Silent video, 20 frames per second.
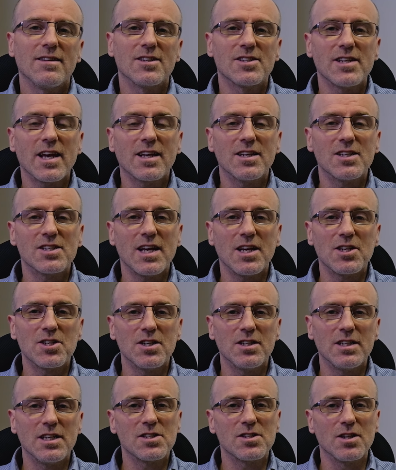The second
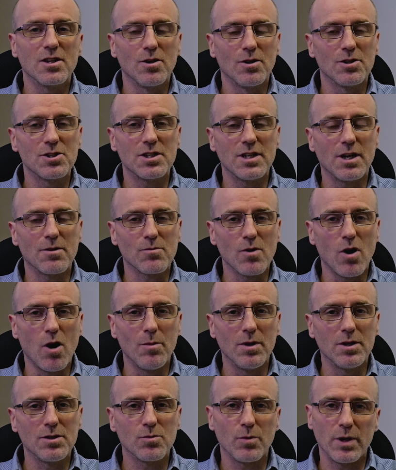session is the launch and
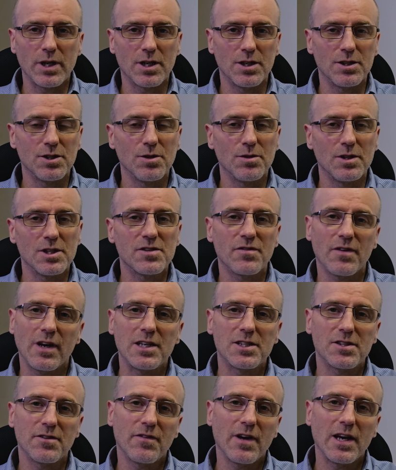enrolment. We can do this
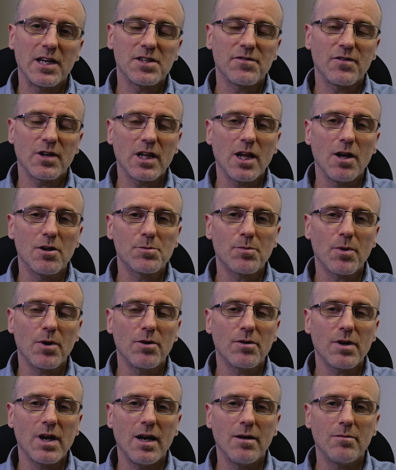face-to-face for closed
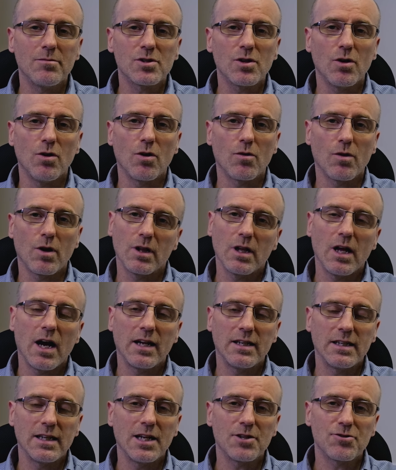programs or
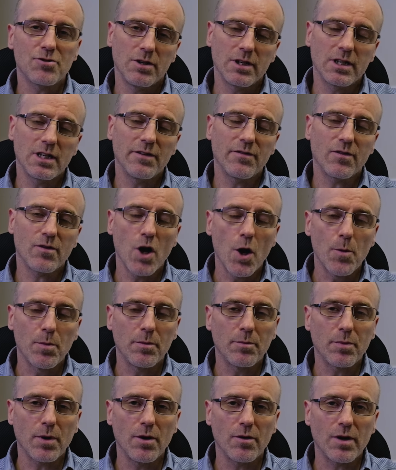online electronically for
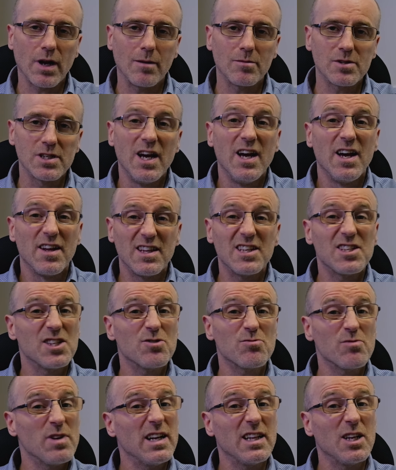open programs. This
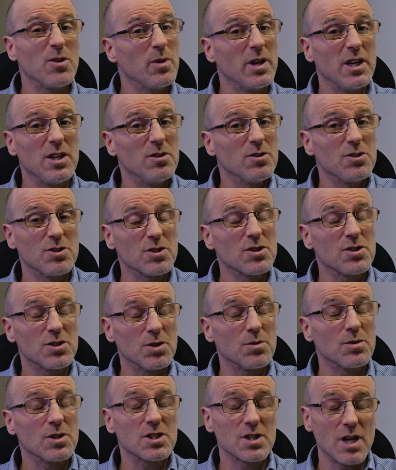is really where you'll just
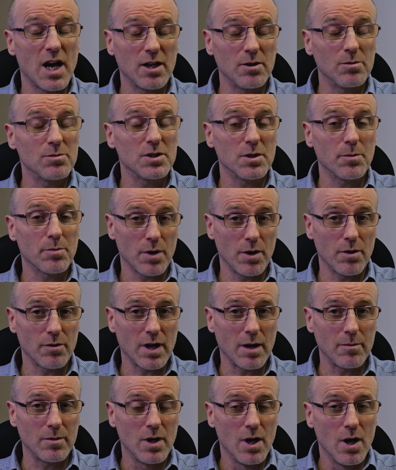do the sign up to the
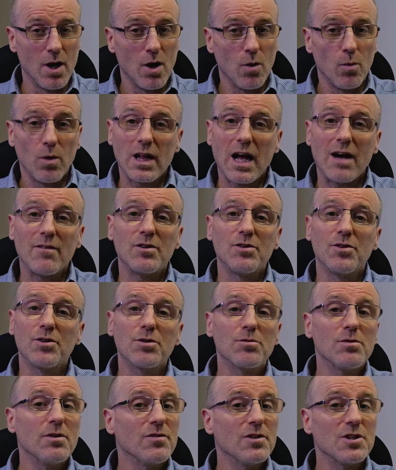program. We'll have
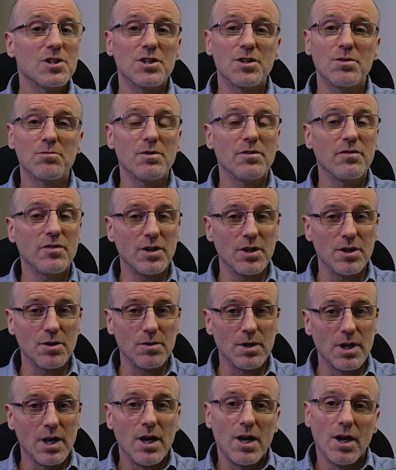another revision and
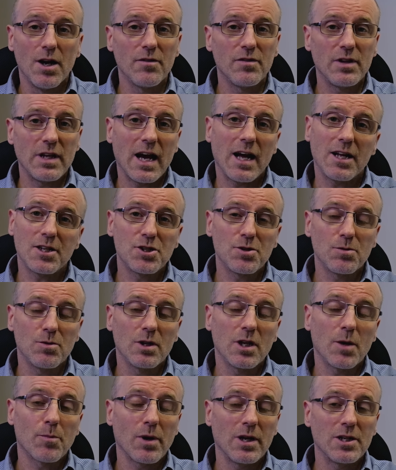review of the
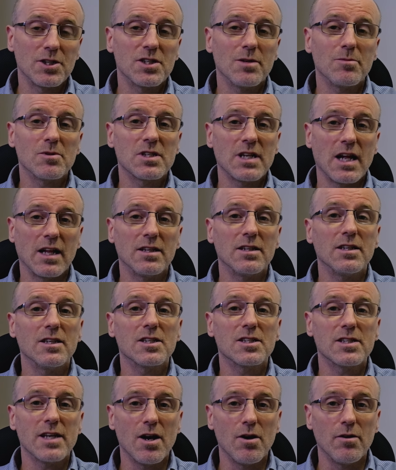actual apprenticeship standard
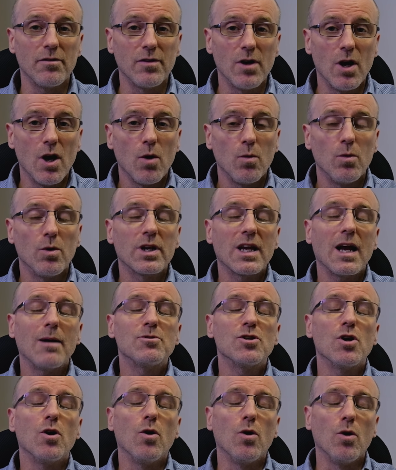itself. We'll
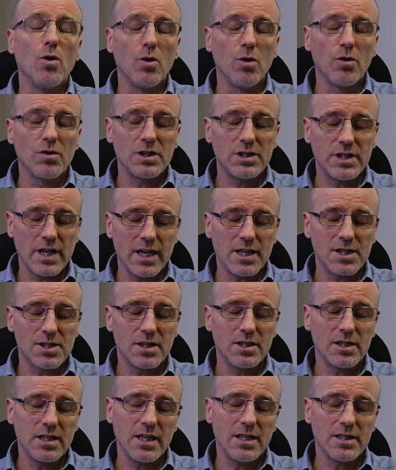capture all the
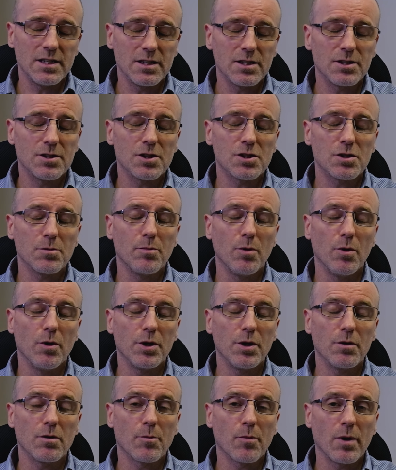data needed to
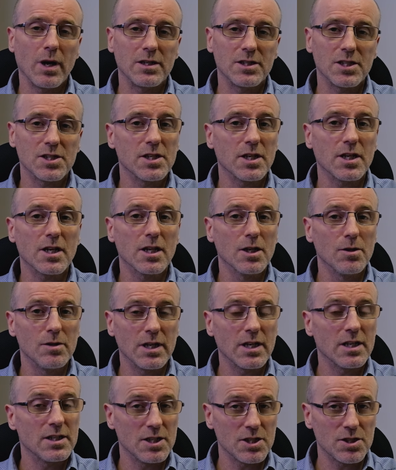support your apprentice,
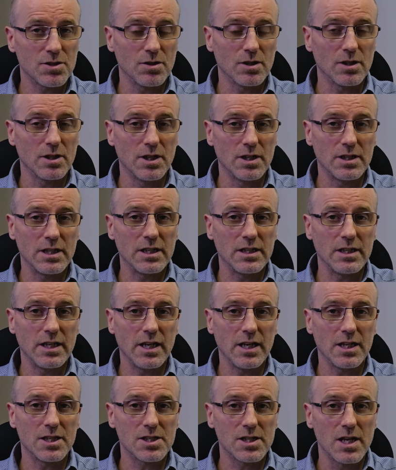including additional learning
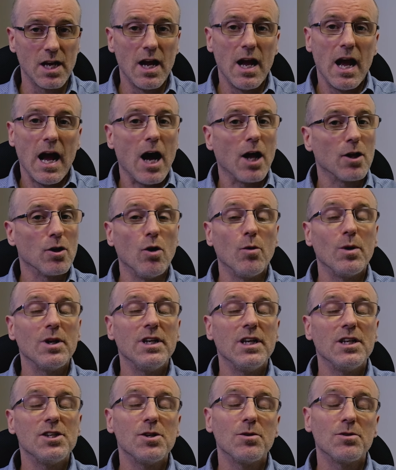needs. And all we
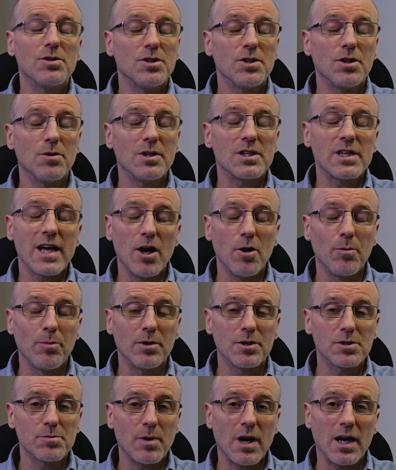need you to do is
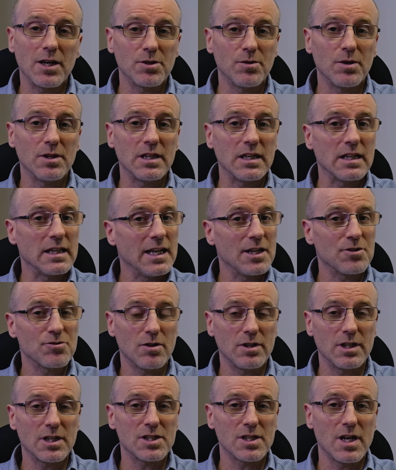help us by doing the
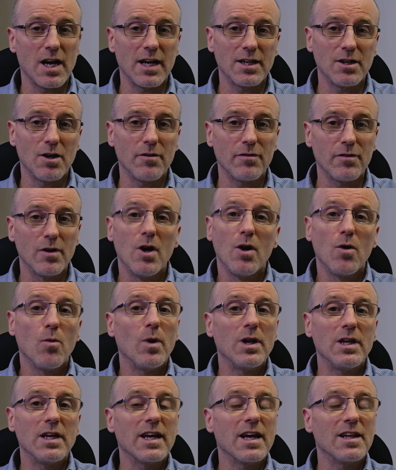electronic sign off
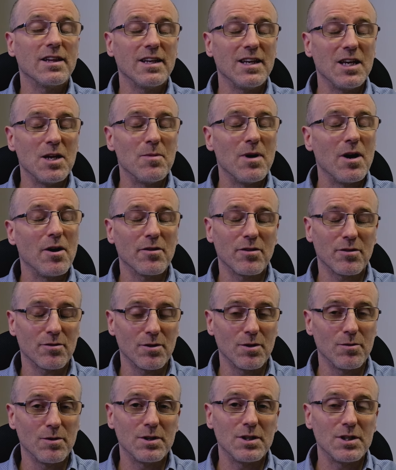when you get the email
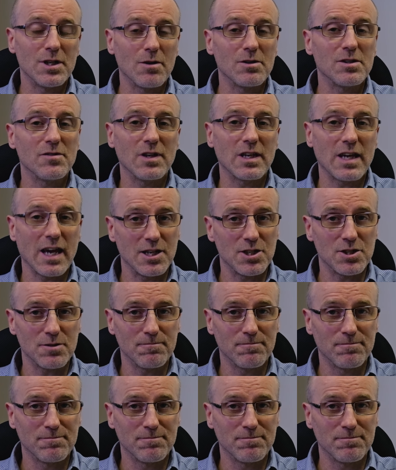through and the notification.